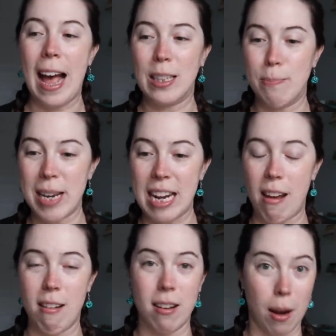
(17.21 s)
as
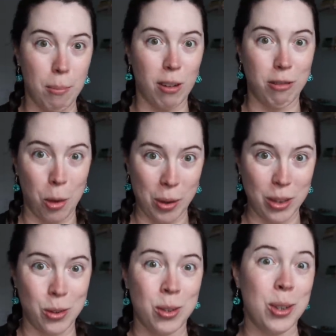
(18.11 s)
many number
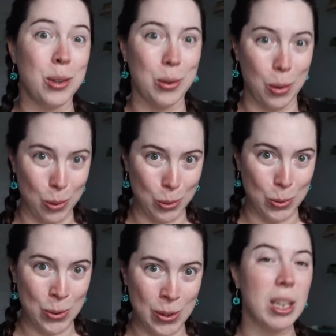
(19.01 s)
focused
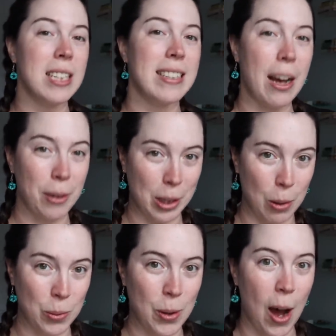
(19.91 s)
goals. We're gonna see how it goes.